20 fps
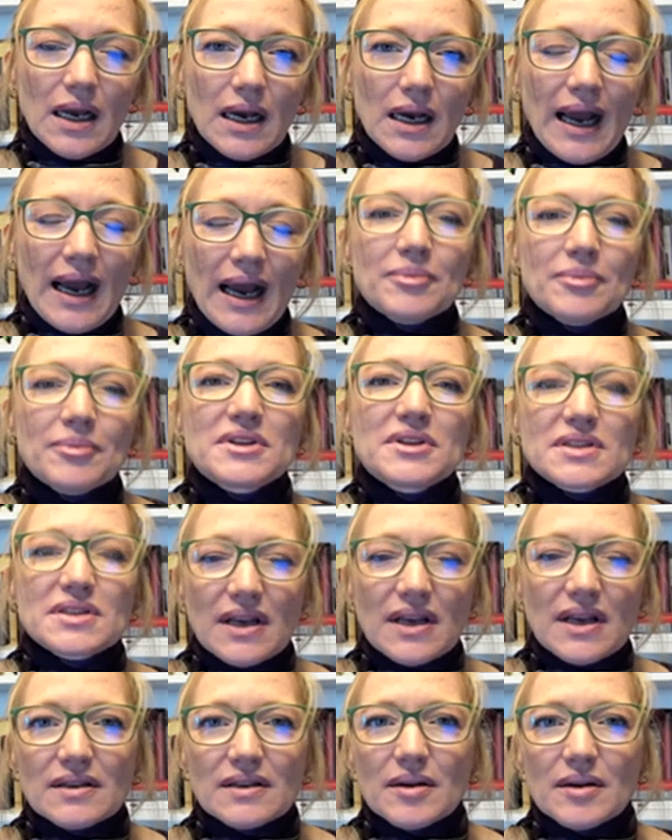I would
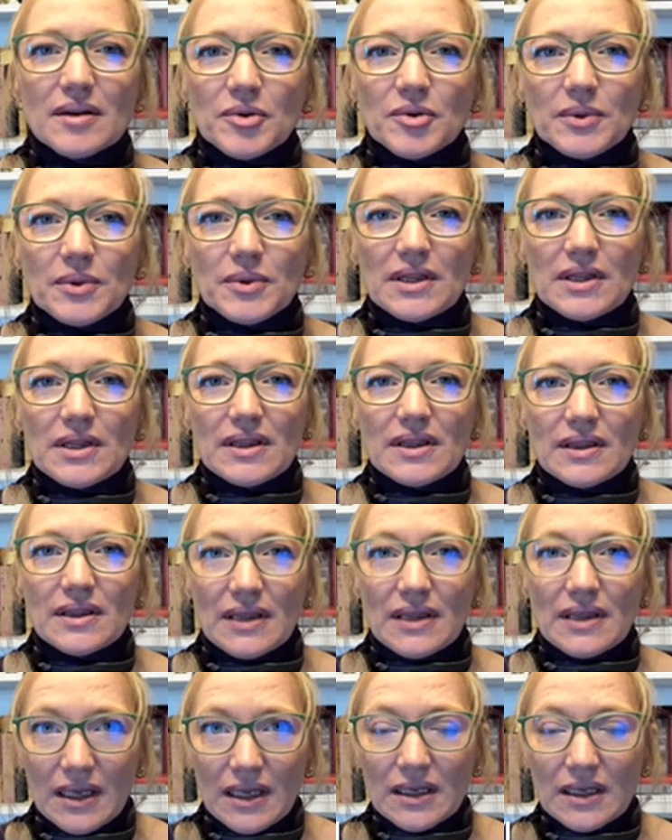say the number one
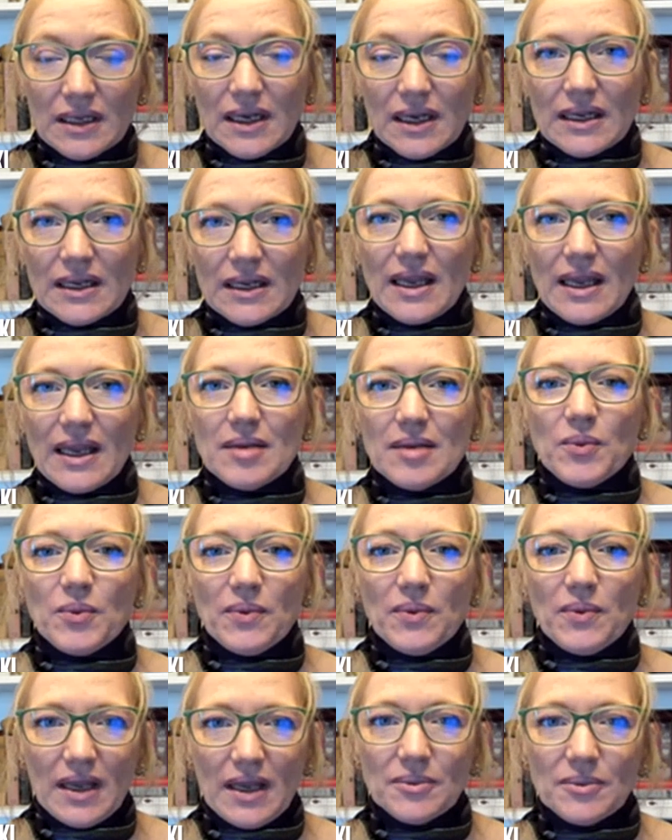thing I came
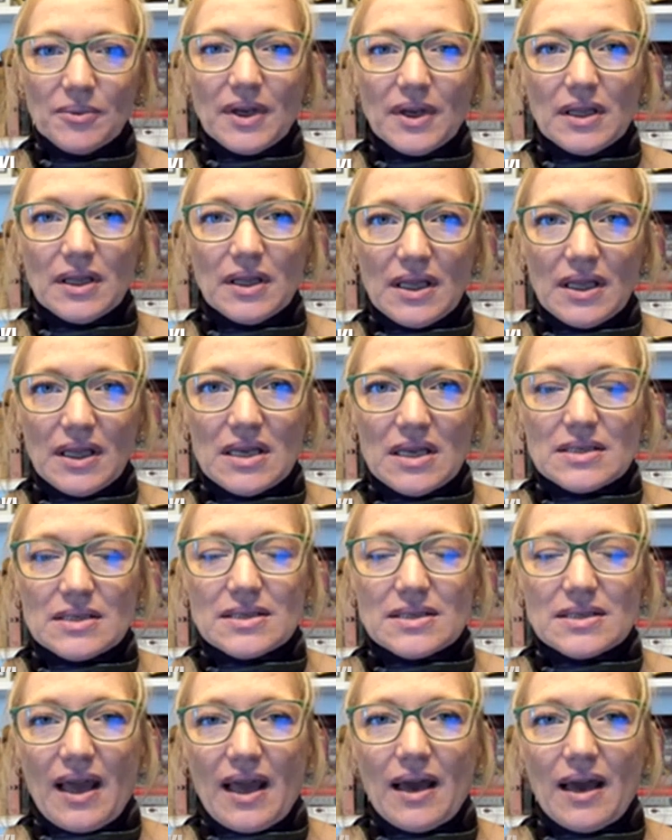away with is
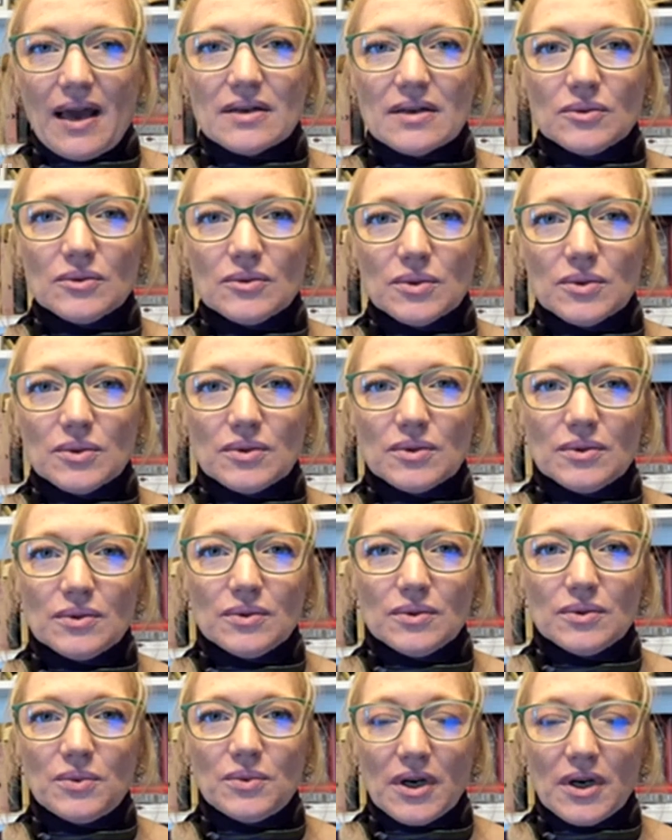that
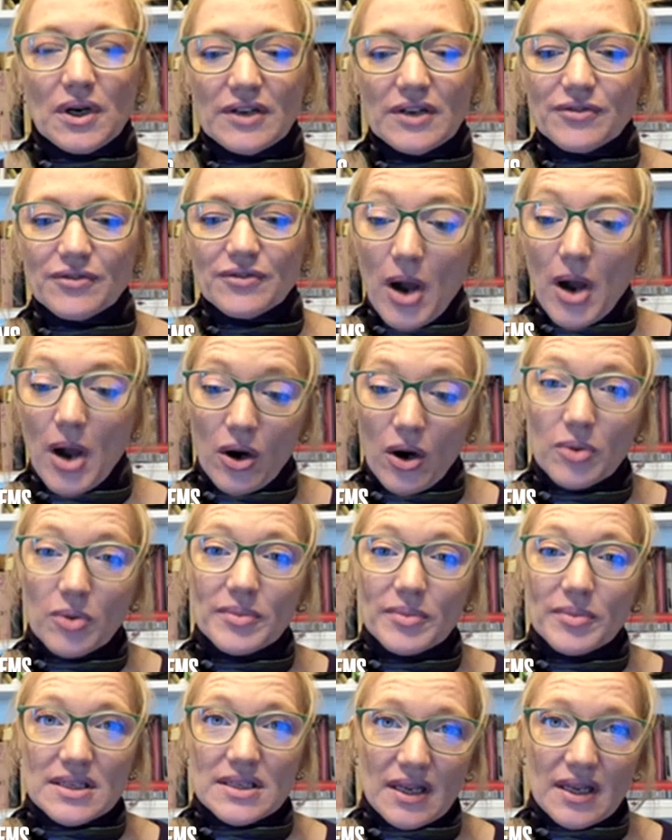working from
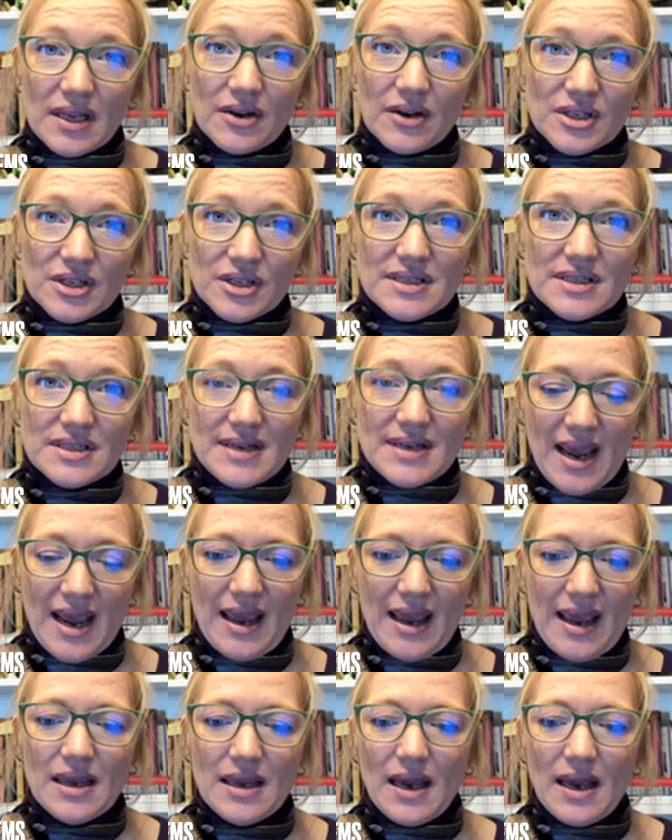home is here to
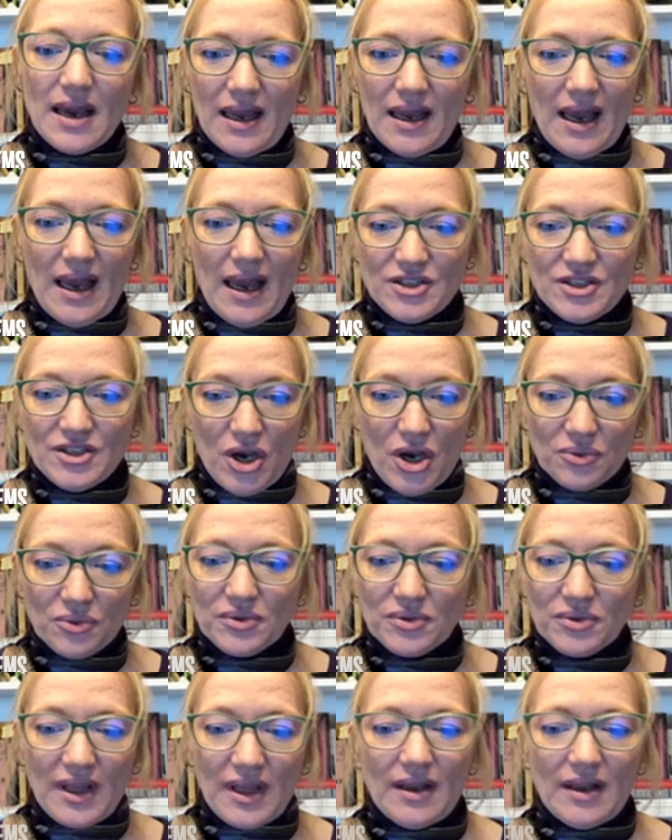stay. I
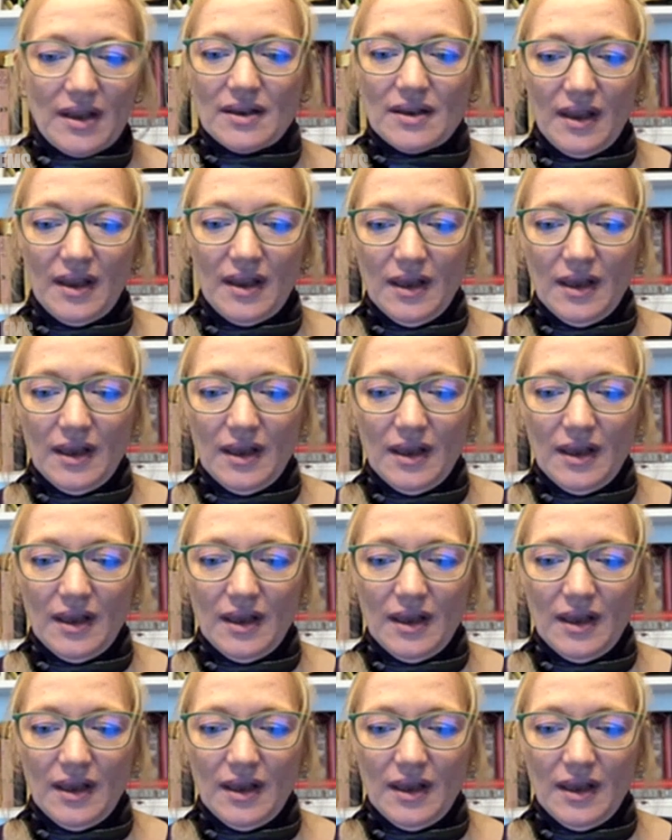don't think